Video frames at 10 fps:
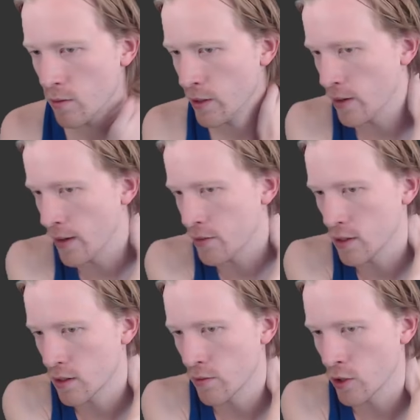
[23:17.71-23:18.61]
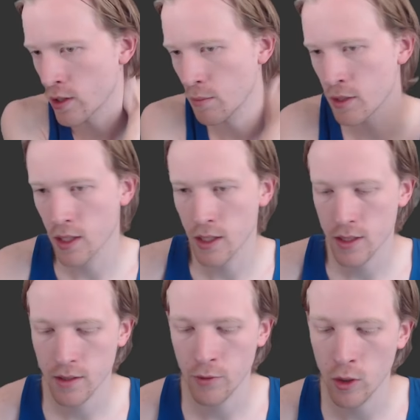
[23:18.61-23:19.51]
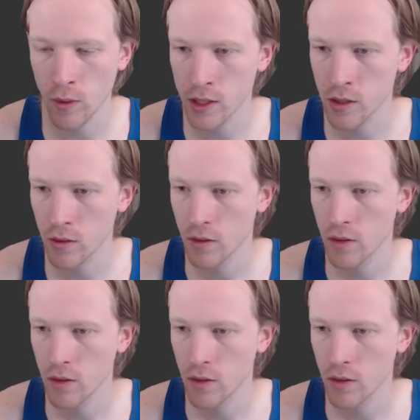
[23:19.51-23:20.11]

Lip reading: We don't have to convert them to this if we don't want to.